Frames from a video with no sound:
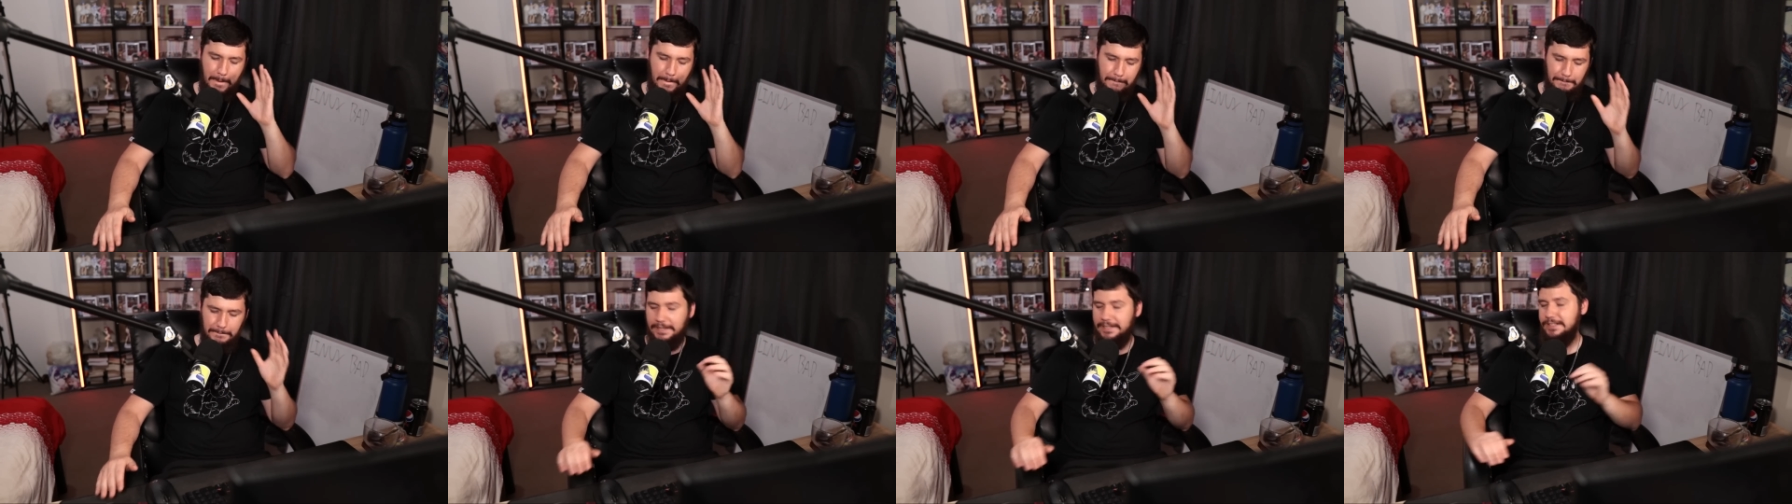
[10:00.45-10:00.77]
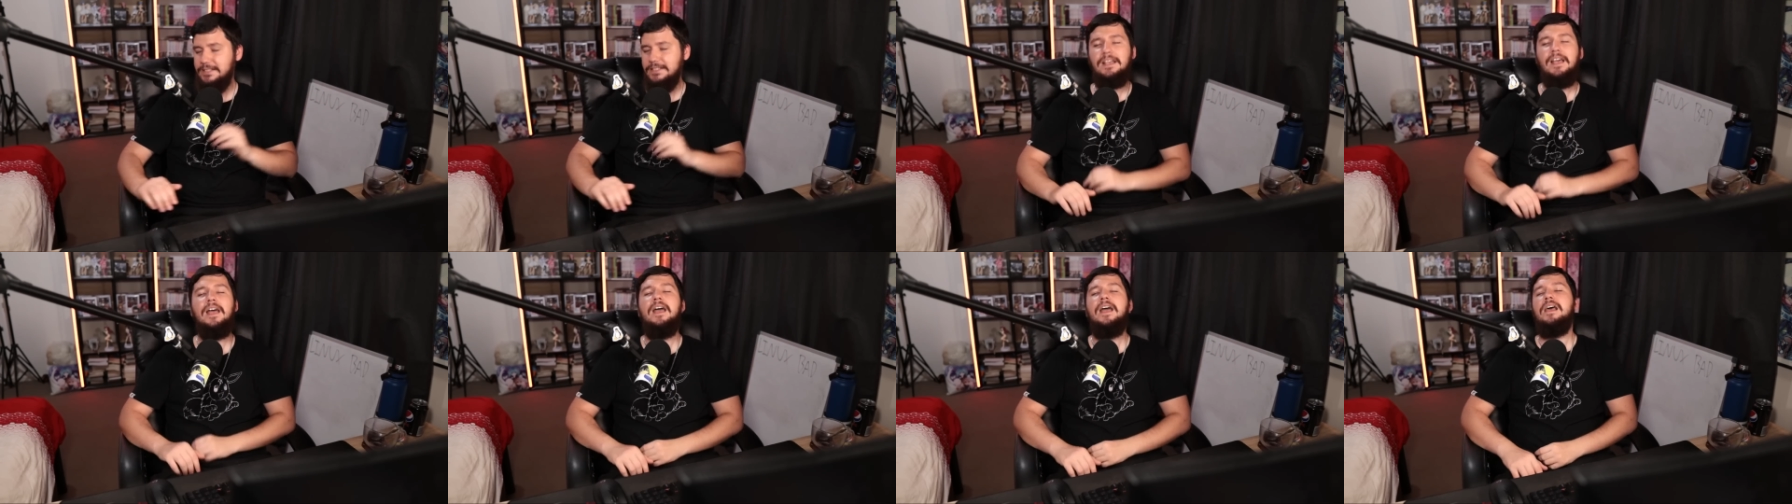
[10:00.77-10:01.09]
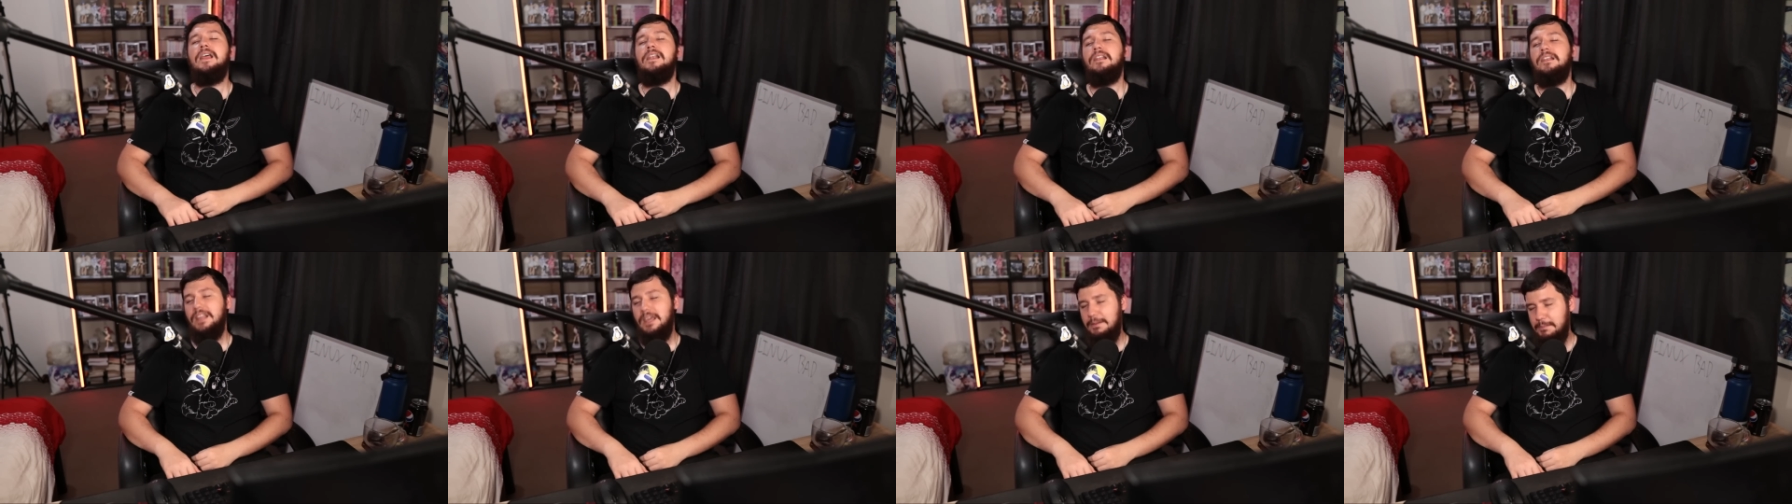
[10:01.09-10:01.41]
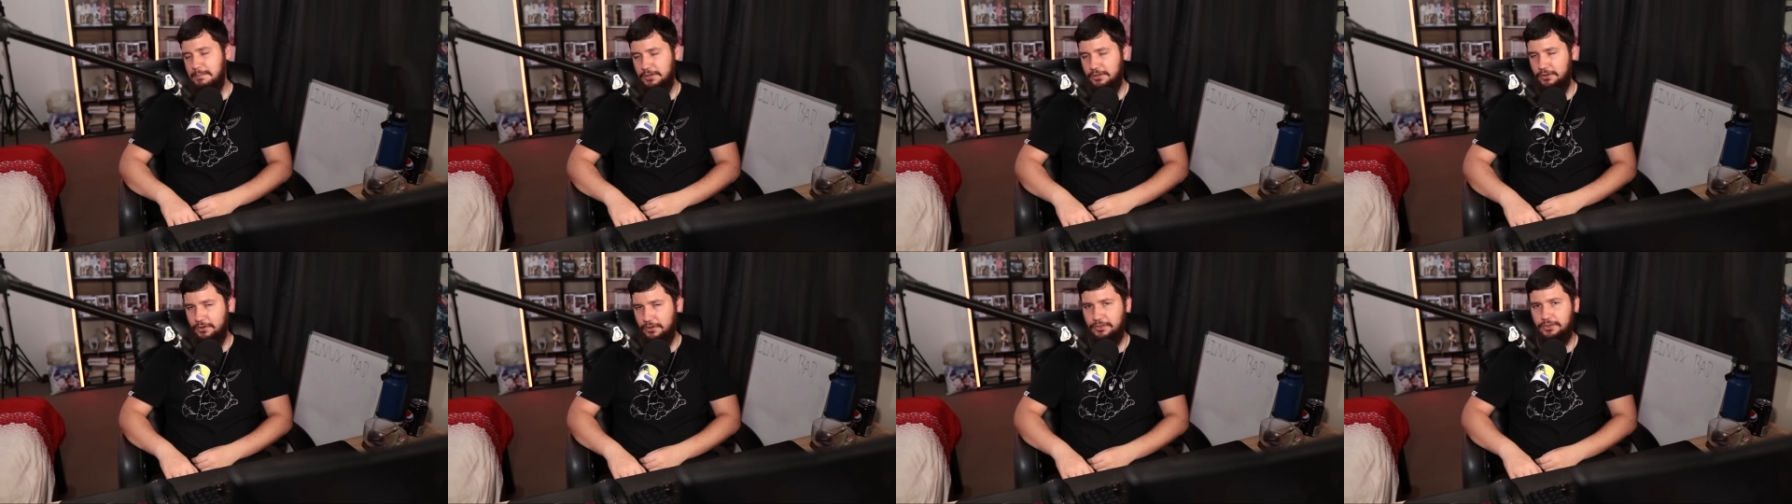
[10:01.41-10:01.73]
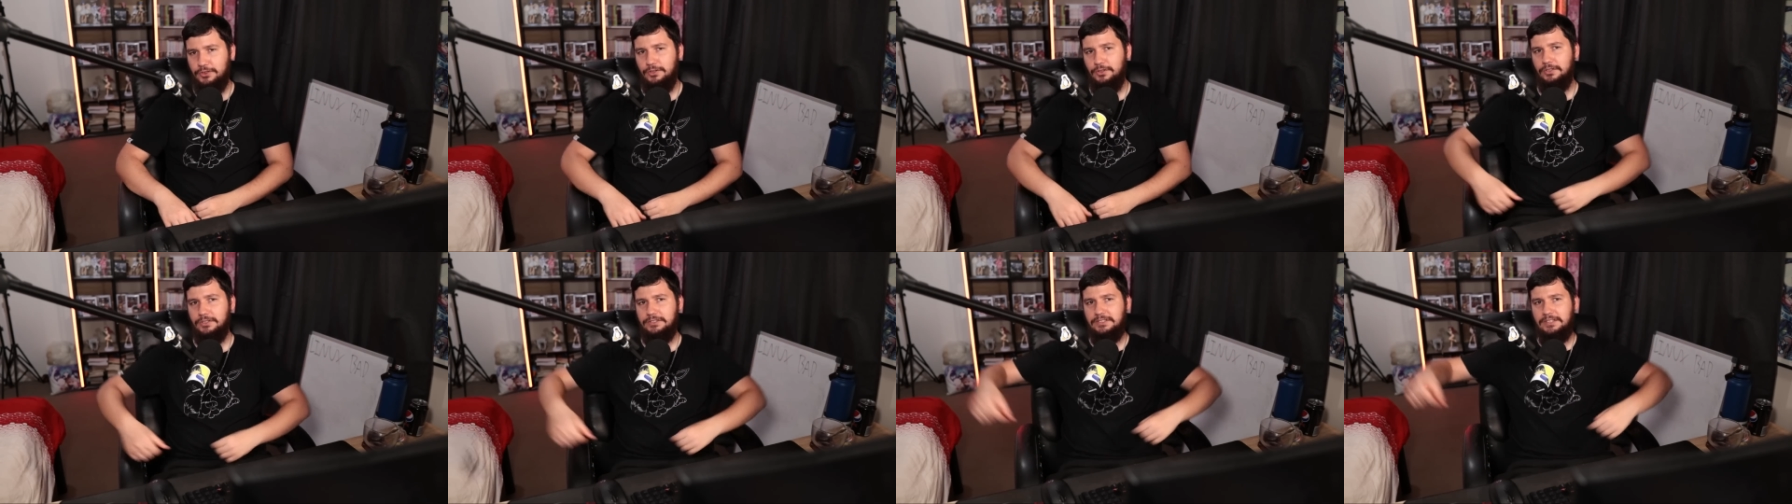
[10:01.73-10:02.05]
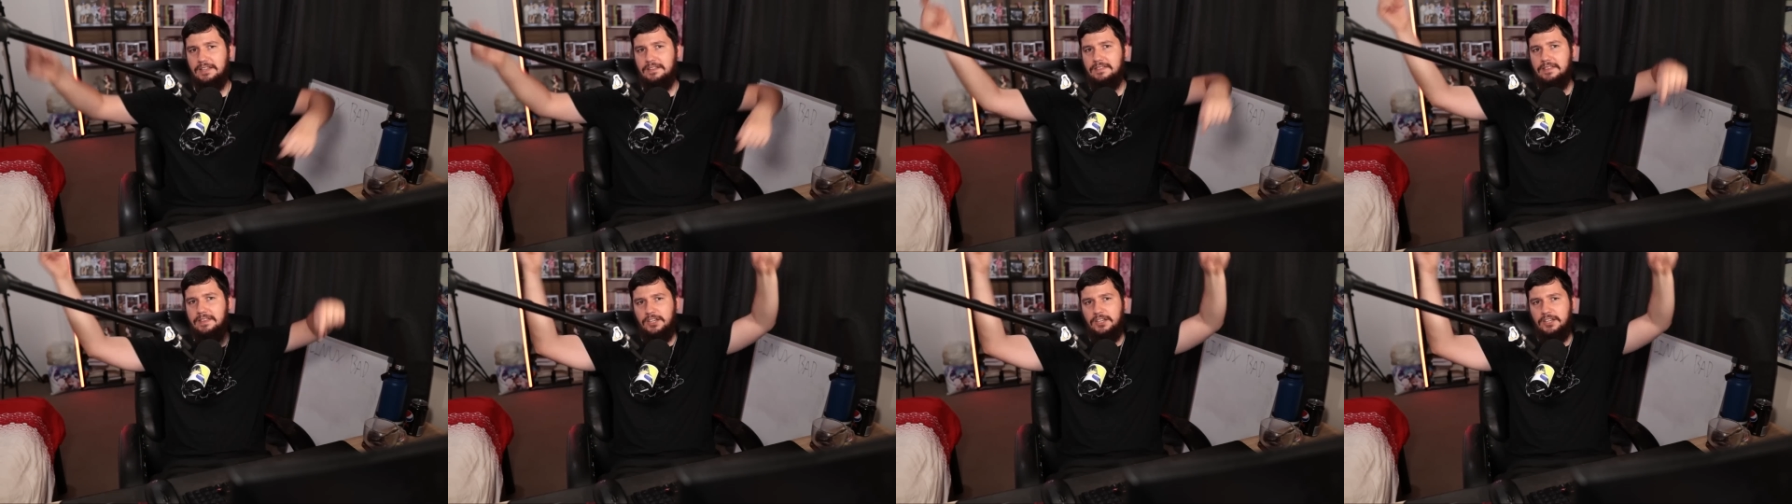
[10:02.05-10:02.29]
But let me know your thoughts in the